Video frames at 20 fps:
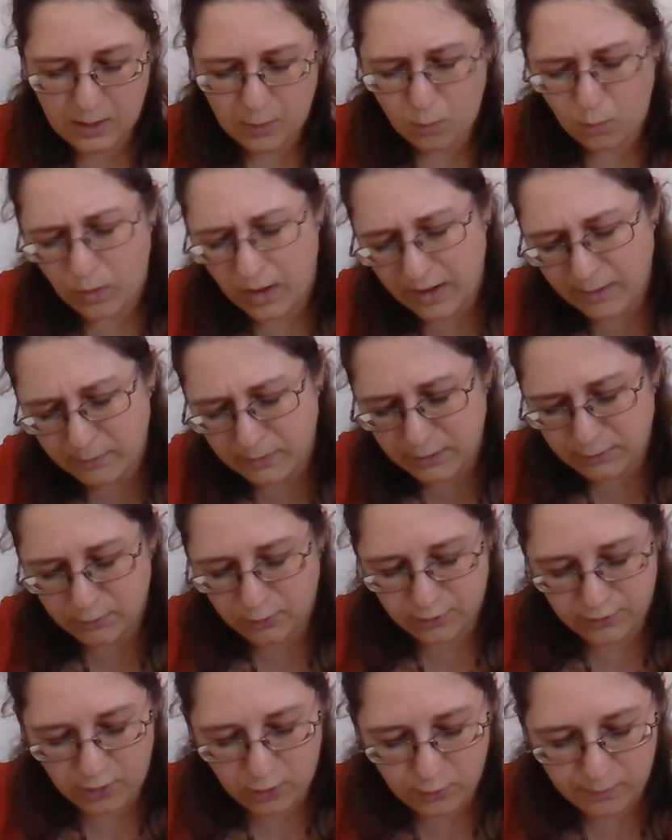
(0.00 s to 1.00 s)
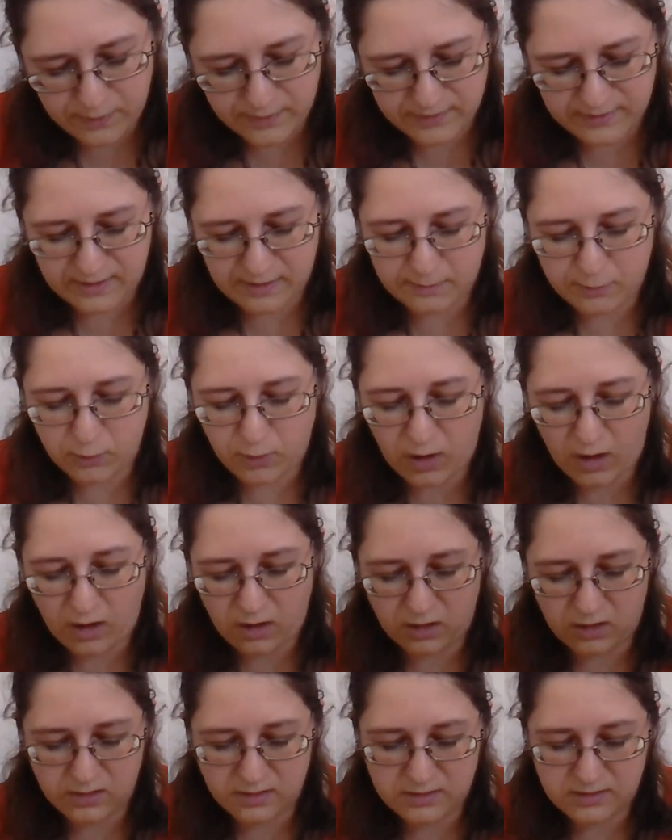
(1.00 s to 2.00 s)
Why will you not open to him your
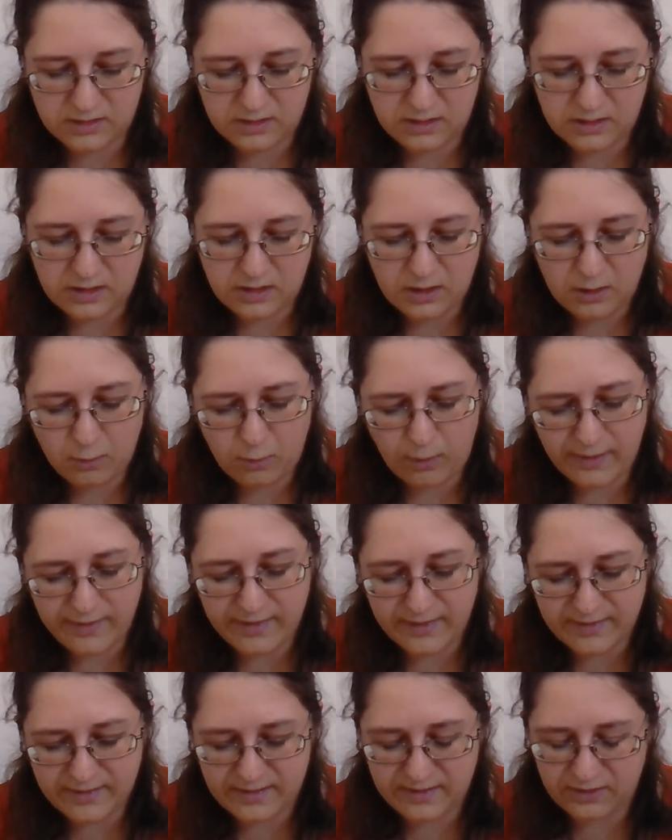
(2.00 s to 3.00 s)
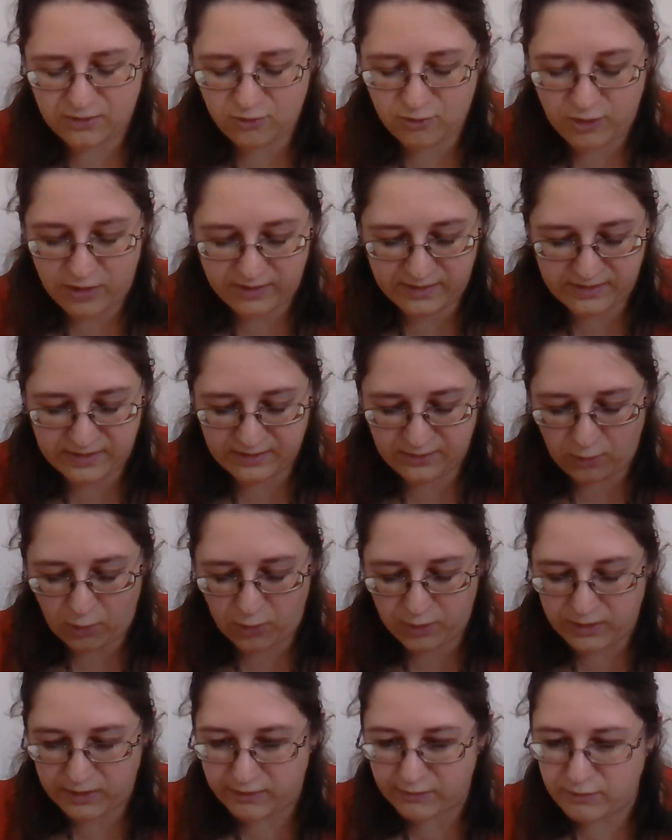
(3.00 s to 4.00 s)
heart? Why thus distrust his
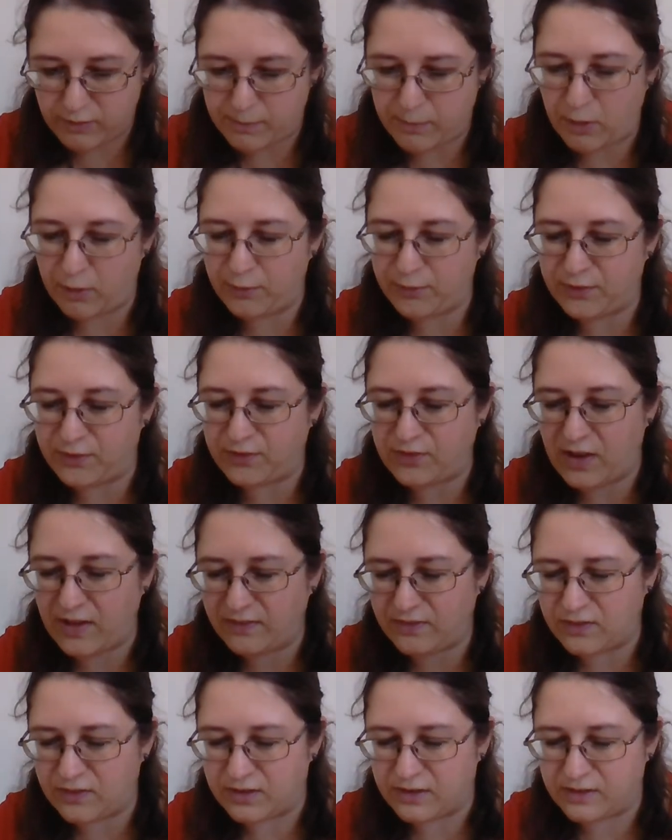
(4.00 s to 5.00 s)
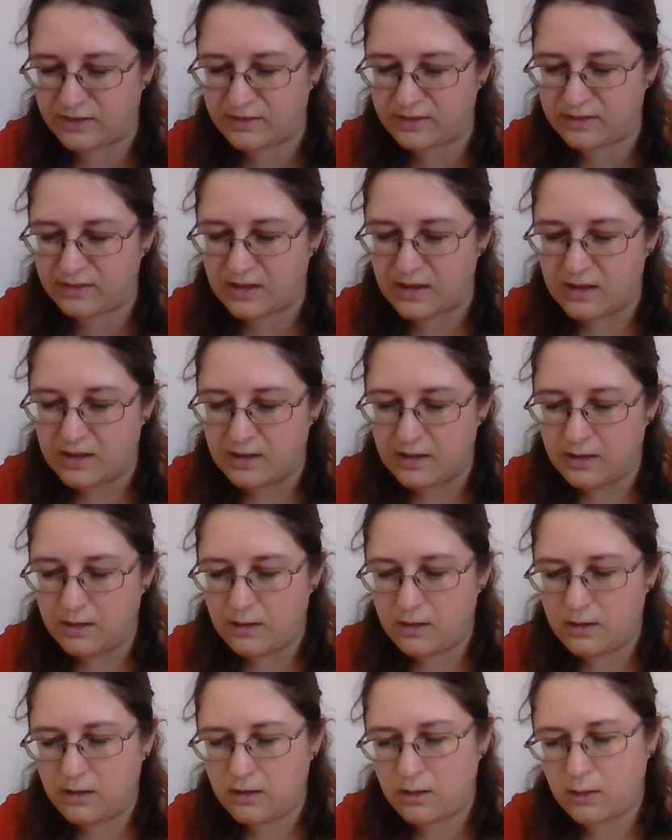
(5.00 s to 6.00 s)
honour and repulse his tenderness?
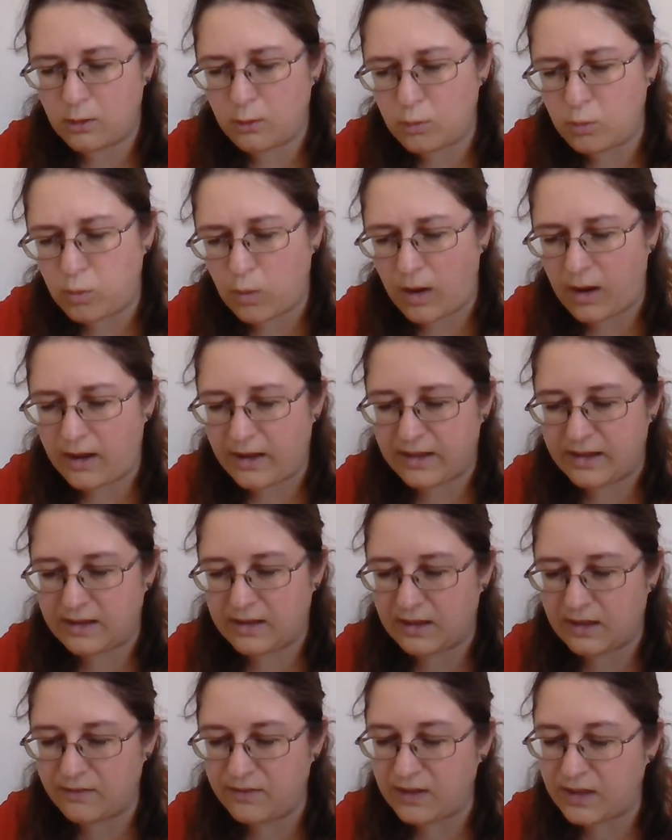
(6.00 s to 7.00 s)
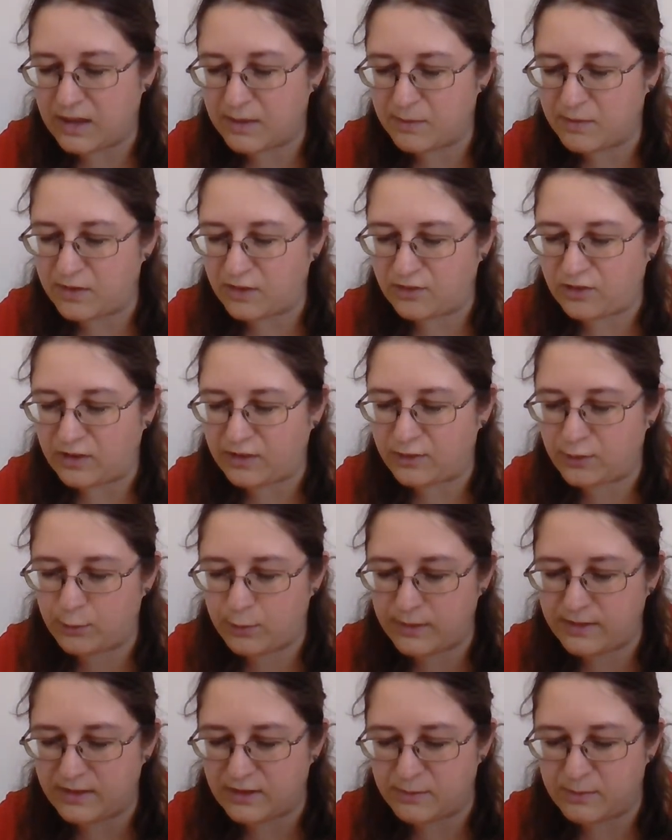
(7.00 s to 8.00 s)
Oh, why, giving him such
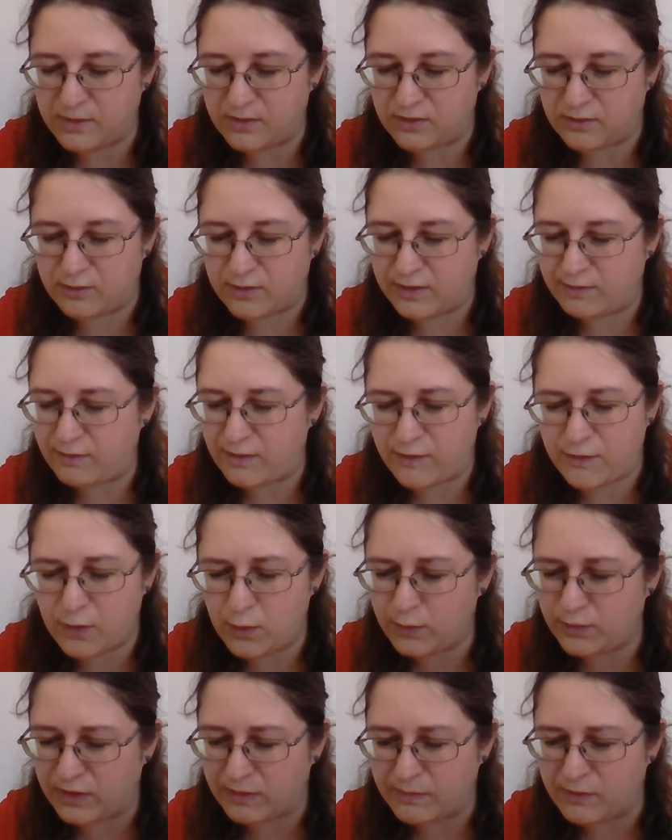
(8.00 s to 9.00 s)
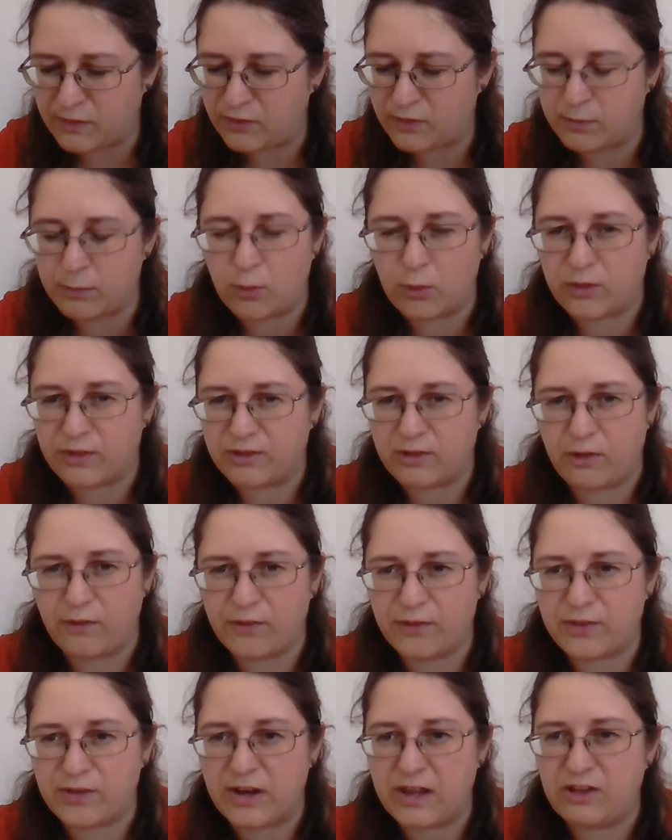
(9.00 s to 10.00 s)
exquisite misery, refuse him the smallest
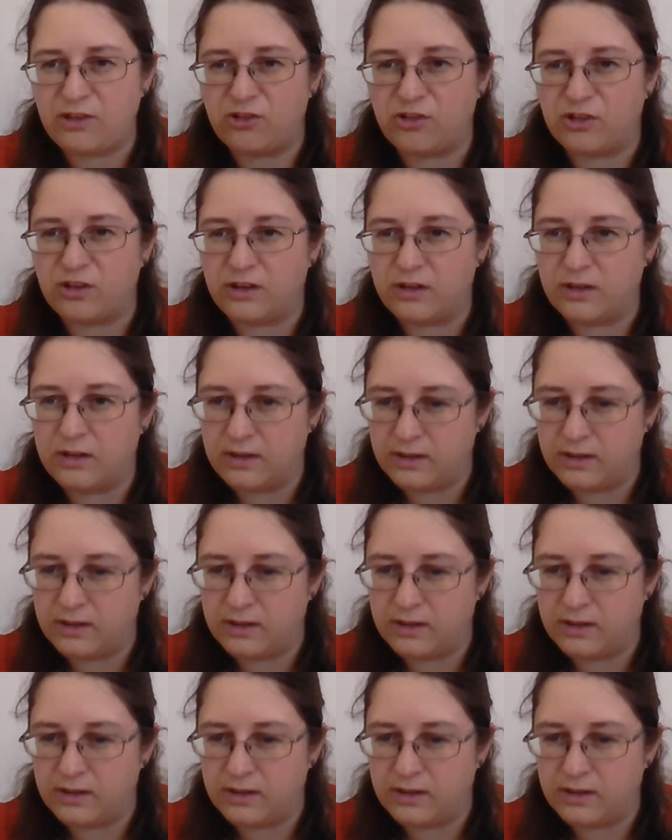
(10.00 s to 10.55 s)
consolation?"